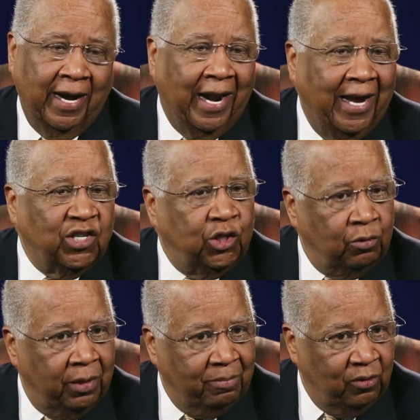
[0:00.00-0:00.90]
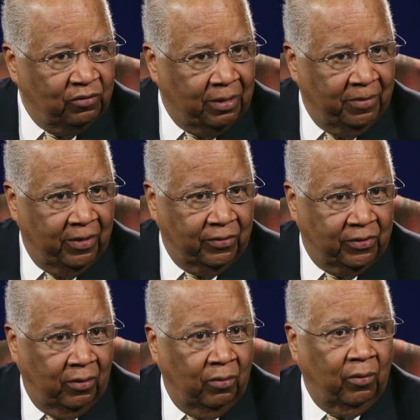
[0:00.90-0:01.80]
unless you remove some of those
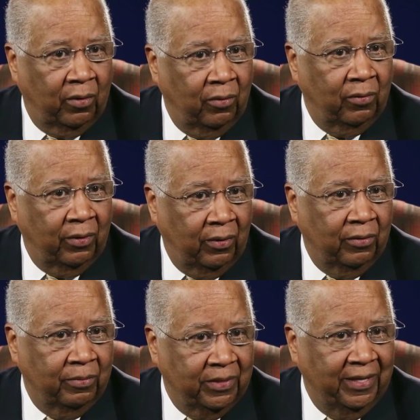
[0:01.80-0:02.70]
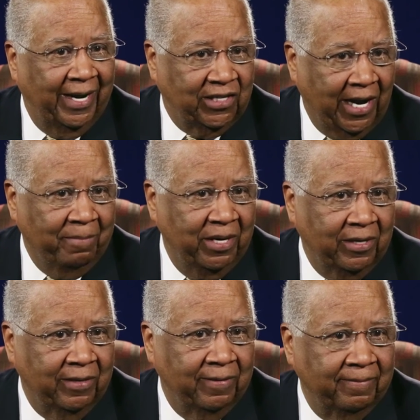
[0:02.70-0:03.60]
old homes, and that's happening
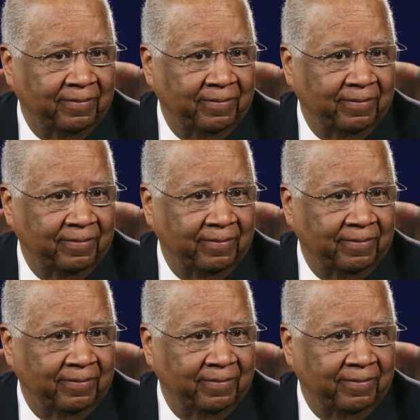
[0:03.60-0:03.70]
too.